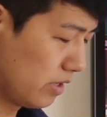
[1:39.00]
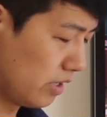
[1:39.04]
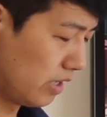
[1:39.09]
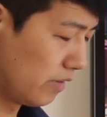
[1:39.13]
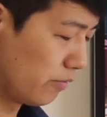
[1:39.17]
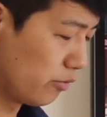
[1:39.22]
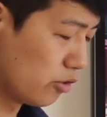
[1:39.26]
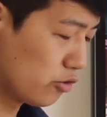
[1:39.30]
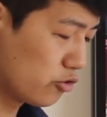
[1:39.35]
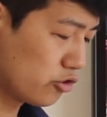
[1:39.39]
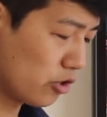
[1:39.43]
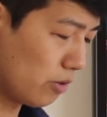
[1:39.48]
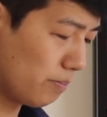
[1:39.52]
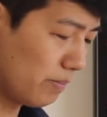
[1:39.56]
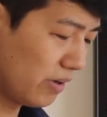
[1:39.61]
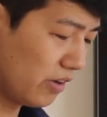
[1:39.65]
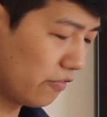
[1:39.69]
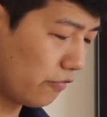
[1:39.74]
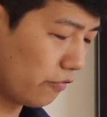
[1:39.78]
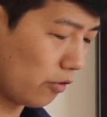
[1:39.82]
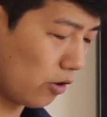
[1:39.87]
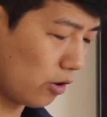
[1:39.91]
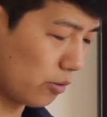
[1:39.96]
if you're
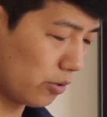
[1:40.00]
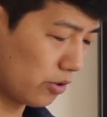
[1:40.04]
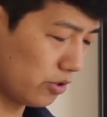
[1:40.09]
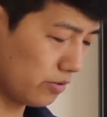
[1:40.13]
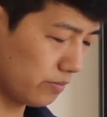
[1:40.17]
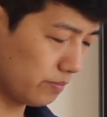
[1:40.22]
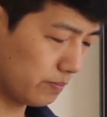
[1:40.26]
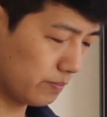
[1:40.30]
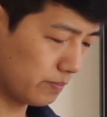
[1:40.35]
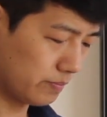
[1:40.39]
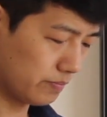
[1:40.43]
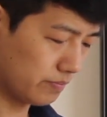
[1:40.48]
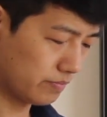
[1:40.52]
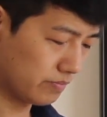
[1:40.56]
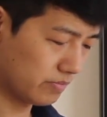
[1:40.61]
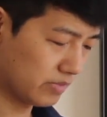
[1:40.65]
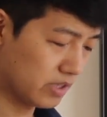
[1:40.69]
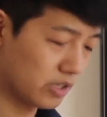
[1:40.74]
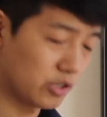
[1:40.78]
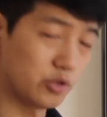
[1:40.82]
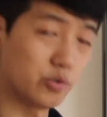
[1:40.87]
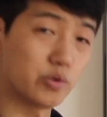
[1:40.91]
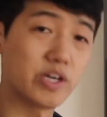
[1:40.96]
jumping forward,
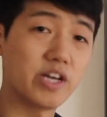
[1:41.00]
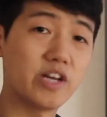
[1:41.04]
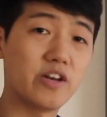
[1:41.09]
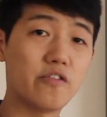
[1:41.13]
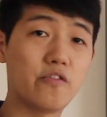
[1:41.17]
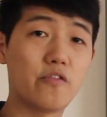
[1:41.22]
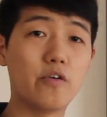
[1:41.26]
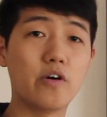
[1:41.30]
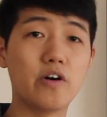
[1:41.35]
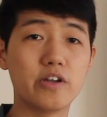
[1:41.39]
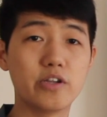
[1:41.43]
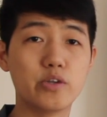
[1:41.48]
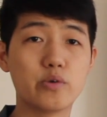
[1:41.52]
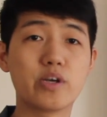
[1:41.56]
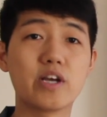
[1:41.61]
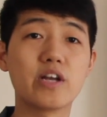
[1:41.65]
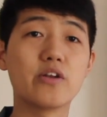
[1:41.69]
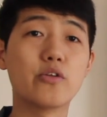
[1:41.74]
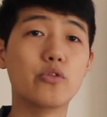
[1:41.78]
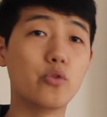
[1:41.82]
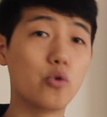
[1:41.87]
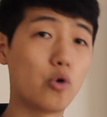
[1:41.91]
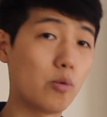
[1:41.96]
you
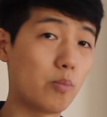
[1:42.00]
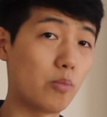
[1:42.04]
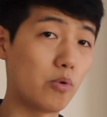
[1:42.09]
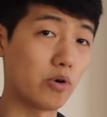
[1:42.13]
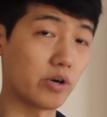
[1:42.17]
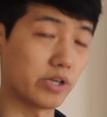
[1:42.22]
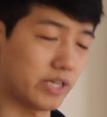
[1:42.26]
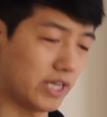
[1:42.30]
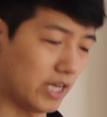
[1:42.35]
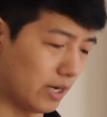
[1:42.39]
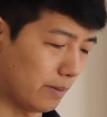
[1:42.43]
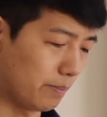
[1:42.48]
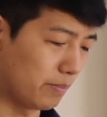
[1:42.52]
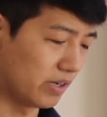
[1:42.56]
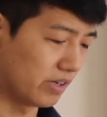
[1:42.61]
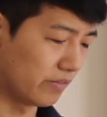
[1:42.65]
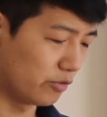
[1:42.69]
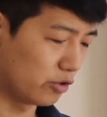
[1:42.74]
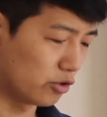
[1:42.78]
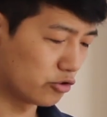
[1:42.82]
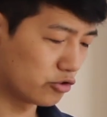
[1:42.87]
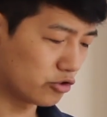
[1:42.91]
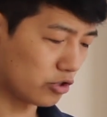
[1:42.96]
get a normal attack. But
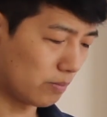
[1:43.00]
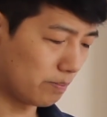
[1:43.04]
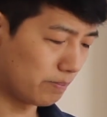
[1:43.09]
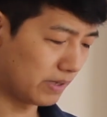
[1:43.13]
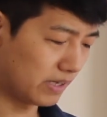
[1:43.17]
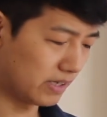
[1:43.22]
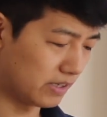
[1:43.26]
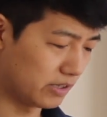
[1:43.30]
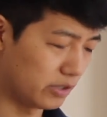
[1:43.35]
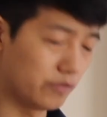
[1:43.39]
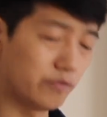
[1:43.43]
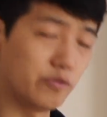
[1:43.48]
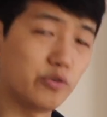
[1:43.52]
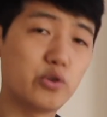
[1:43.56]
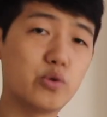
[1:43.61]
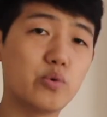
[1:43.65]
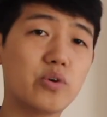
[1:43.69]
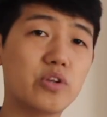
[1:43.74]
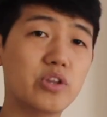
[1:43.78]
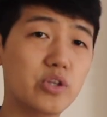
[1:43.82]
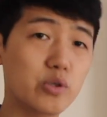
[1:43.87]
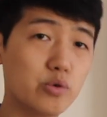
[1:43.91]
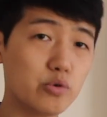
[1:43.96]
if you
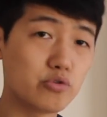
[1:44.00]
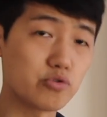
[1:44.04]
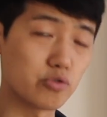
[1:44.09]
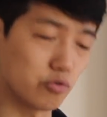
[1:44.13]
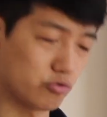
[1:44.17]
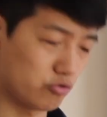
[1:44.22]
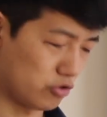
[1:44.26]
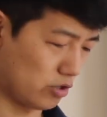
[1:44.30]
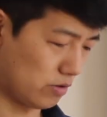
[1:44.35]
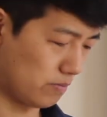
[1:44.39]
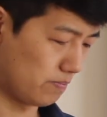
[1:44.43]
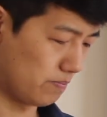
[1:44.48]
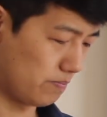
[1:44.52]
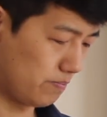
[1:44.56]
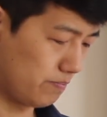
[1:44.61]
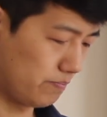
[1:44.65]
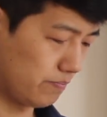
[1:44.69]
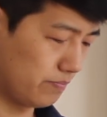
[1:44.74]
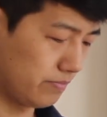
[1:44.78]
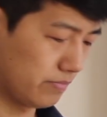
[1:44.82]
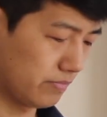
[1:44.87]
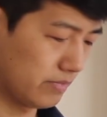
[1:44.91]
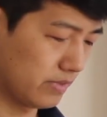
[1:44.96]
do a neutral jump,
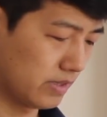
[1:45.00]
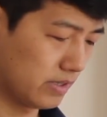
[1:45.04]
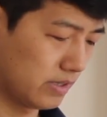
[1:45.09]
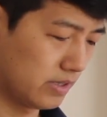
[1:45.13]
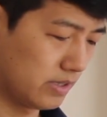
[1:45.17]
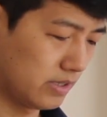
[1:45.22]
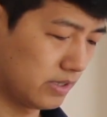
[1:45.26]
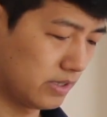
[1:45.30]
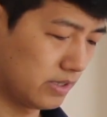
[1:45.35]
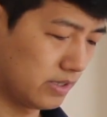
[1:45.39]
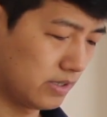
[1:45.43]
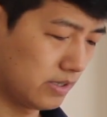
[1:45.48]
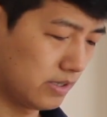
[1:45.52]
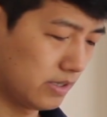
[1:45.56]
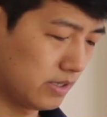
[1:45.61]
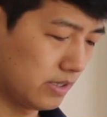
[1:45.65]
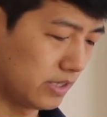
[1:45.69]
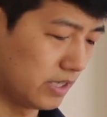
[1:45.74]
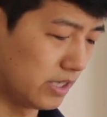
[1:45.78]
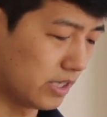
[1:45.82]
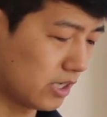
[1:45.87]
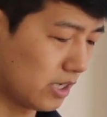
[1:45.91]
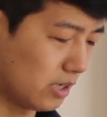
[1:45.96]

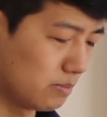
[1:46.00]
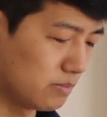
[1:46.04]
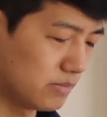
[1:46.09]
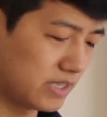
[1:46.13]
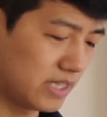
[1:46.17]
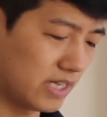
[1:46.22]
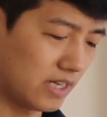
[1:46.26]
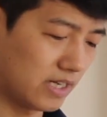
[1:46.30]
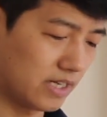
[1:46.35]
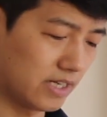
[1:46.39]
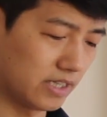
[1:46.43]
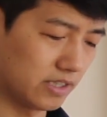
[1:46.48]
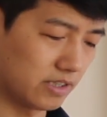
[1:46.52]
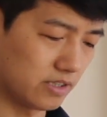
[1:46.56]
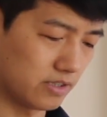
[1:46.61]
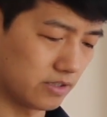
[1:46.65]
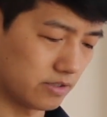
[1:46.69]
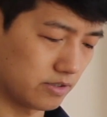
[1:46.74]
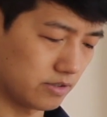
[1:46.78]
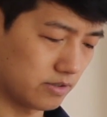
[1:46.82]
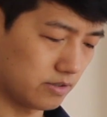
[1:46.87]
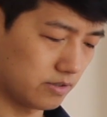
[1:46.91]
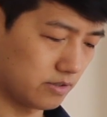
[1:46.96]
it comes down like
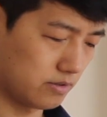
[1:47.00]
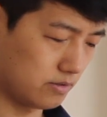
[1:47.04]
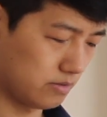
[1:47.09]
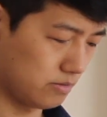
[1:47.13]
this.